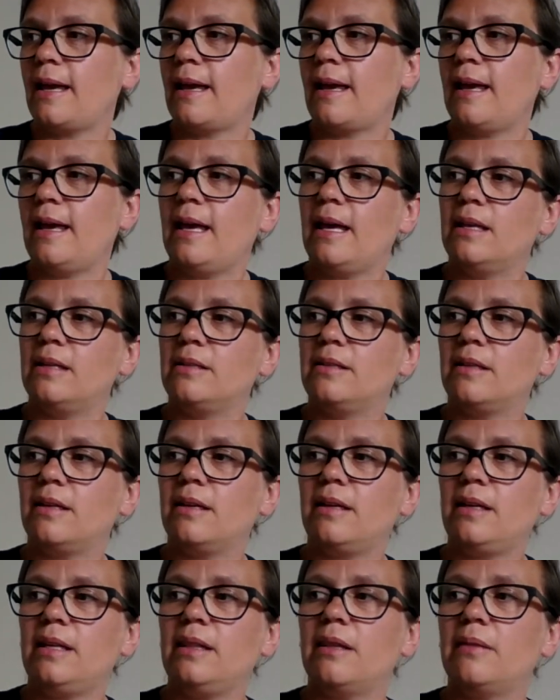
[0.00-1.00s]
And
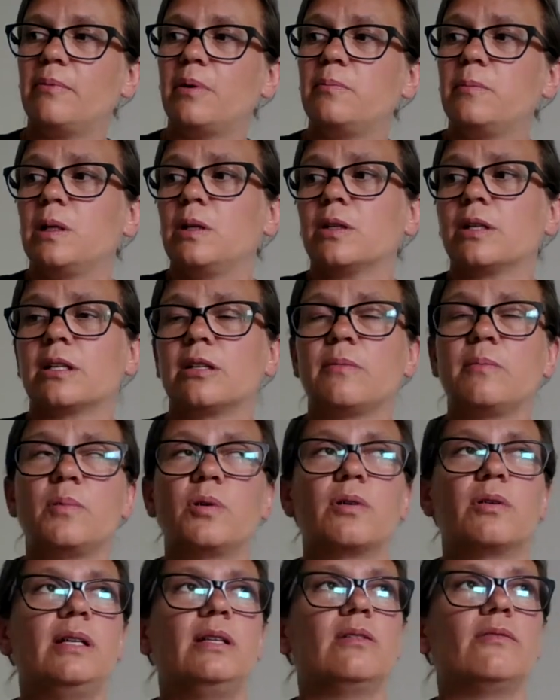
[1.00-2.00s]
when we look at the
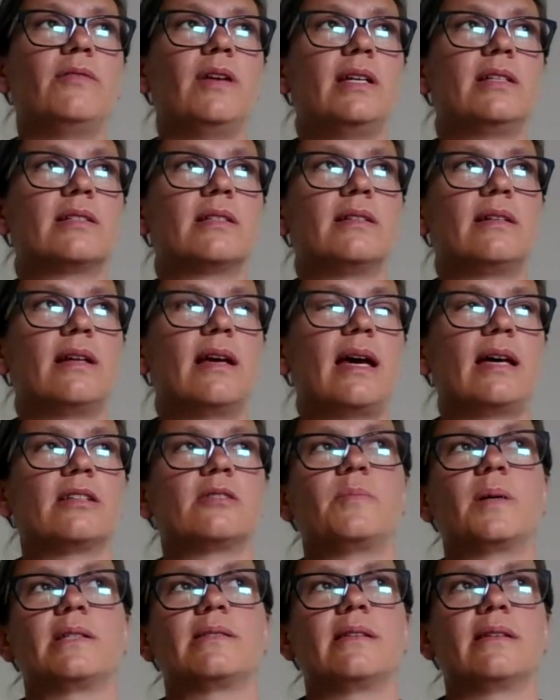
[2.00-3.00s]
more innovation
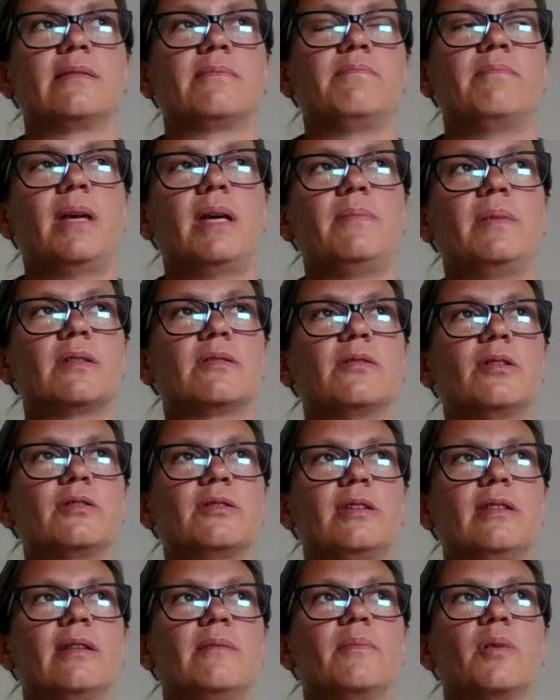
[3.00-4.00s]
aspects that maybe is not
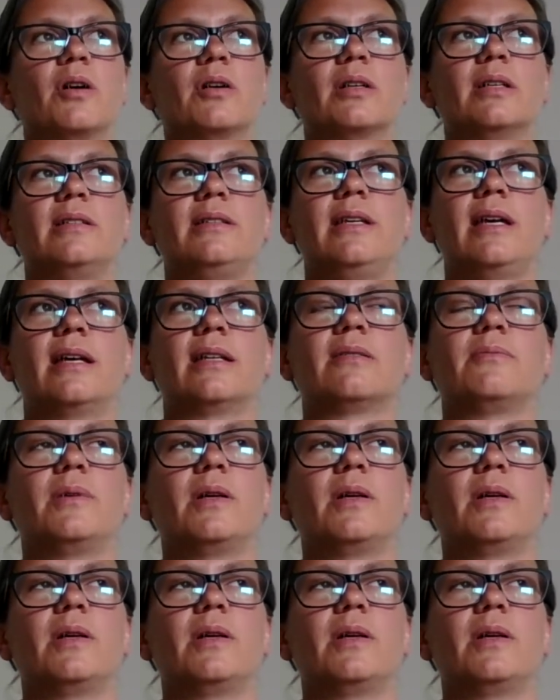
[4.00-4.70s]
in the market yet,